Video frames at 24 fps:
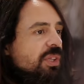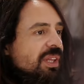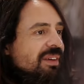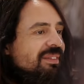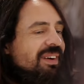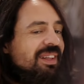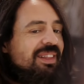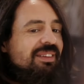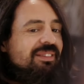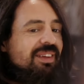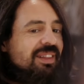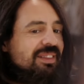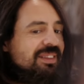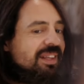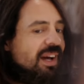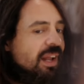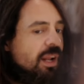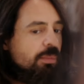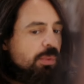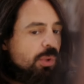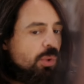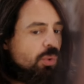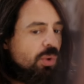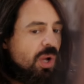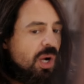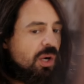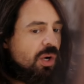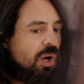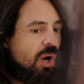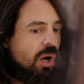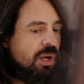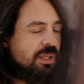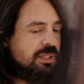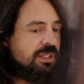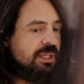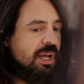of the brand uh,
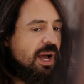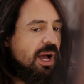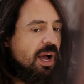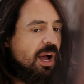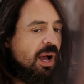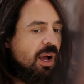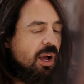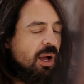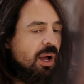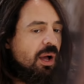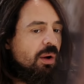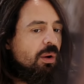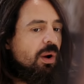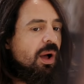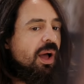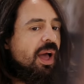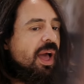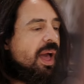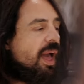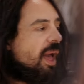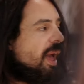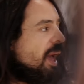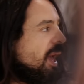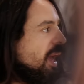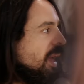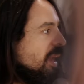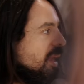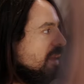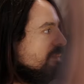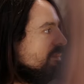in a different language.